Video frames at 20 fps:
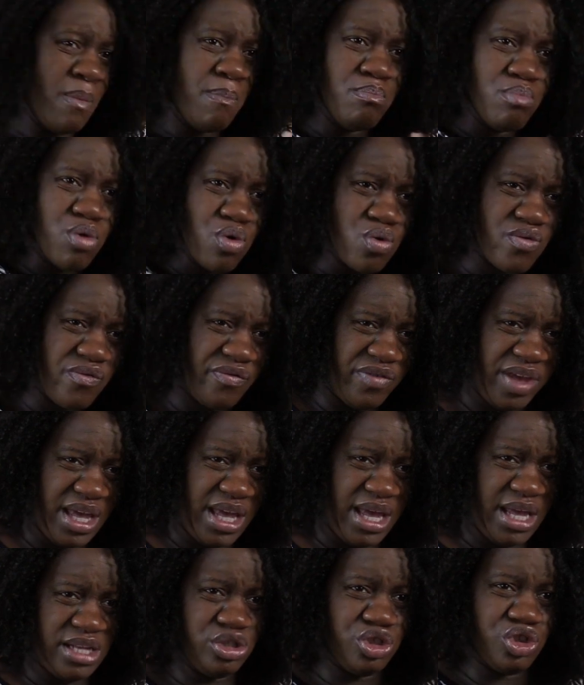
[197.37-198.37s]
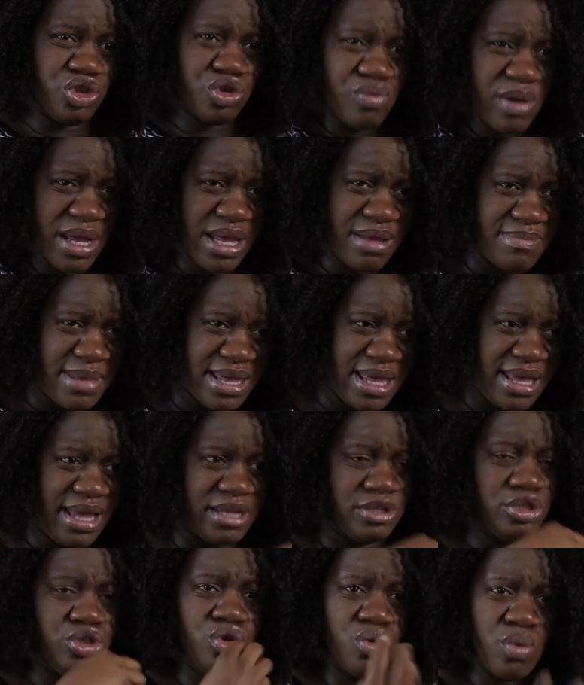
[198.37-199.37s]
moving and dreaming
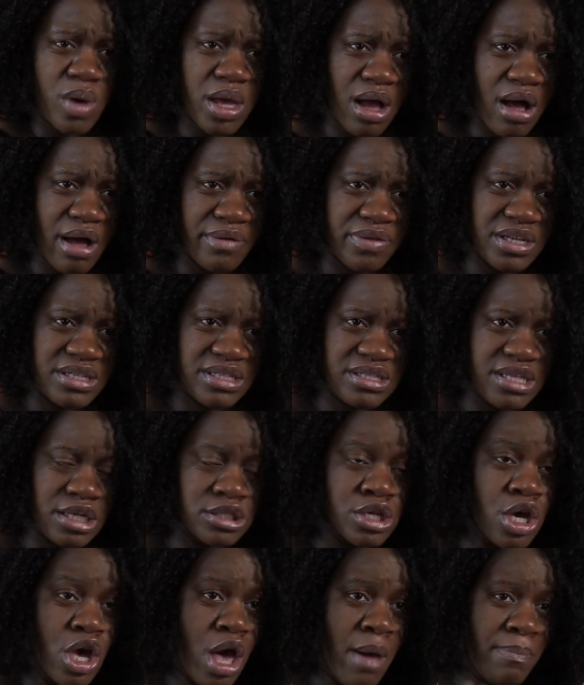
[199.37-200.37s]
and doing all these things.